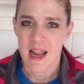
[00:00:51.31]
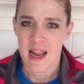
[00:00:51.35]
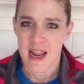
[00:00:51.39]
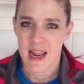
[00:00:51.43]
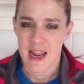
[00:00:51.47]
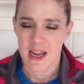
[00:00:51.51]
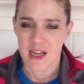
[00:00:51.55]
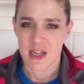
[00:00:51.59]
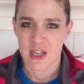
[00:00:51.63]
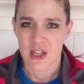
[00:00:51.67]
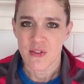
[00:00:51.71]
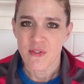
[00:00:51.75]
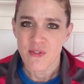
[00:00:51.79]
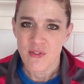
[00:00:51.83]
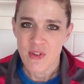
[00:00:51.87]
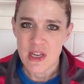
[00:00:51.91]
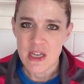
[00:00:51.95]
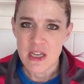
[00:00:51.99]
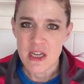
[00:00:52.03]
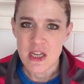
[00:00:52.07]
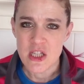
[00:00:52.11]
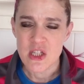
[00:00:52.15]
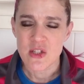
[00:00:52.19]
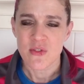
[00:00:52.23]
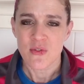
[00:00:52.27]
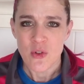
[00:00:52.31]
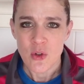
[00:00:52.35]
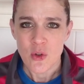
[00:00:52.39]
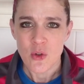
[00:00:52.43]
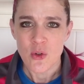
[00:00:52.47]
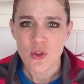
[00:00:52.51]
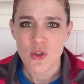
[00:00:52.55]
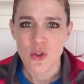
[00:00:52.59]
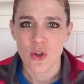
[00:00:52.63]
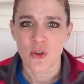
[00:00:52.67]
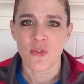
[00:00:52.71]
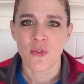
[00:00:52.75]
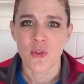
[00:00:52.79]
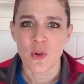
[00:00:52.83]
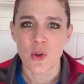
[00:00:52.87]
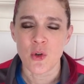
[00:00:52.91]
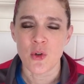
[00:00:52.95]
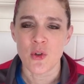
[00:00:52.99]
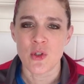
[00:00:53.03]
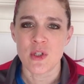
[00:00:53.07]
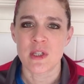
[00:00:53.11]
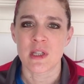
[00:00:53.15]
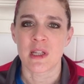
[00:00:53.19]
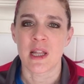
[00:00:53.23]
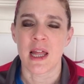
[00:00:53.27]
And convenience foods are
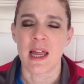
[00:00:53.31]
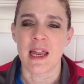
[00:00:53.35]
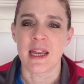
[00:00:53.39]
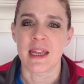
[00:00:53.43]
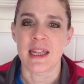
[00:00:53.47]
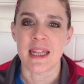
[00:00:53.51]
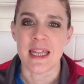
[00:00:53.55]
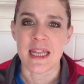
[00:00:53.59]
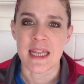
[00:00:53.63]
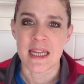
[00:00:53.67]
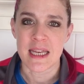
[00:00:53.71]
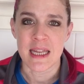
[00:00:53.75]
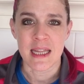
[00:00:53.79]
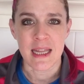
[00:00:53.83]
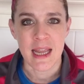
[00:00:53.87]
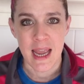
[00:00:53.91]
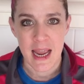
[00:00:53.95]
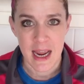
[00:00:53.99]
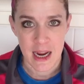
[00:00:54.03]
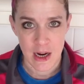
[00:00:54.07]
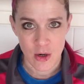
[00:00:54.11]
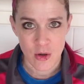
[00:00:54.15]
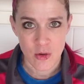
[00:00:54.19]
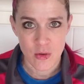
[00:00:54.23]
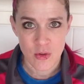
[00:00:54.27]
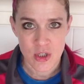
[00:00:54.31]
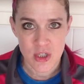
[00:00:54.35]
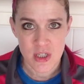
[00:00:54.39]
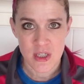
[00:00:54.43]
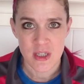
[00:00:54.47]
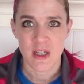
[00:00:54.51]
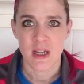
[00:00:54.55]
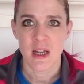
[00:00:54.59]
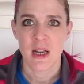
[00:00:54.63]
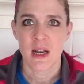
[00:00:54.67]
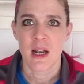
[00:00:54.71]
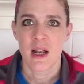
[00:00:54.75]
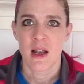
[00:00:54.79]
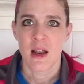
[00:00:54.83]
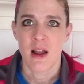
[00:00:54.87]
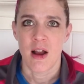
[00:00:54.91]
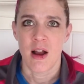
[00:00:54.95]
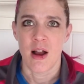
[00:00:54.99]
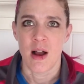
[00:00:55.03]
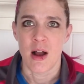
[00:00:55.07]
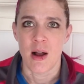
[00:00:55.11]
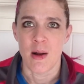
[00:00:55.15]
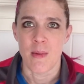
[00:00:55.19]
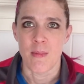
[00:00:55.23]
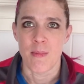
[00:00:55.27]
foods like eating out,
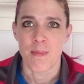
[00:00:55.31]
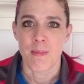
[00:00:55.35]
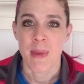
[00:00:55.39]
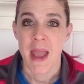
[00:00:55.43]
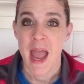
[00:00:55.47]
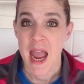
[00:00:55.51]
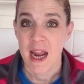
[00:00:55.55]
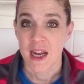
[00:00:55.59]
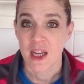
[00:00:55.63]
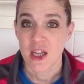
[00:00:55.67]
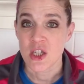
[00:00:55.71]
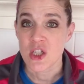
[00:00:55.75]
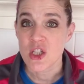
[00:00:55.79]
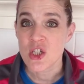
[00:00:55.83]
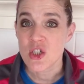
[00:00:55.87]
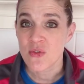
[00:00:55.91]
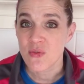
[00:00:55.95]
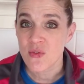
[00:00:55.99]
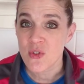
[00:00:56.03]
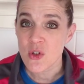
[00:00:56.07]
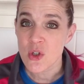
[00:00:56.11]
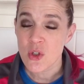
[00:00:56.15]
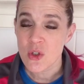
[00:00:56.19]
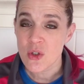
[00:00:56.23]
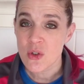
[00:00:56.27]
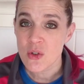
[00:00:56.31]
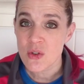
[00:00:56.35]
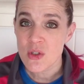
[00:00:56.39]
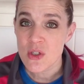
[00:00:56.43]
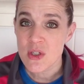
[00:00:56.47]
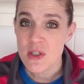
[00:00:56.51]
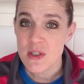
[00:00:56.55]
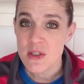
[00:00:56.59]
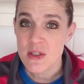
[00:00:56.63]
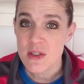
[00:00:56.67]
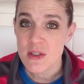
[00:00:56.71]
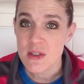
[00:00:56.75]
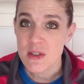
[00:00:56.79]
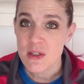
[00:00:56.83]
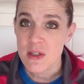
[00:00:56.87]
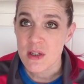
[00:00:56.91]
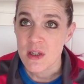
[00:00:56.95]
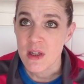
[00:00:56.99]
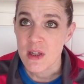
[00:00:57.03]
um, packaged foods,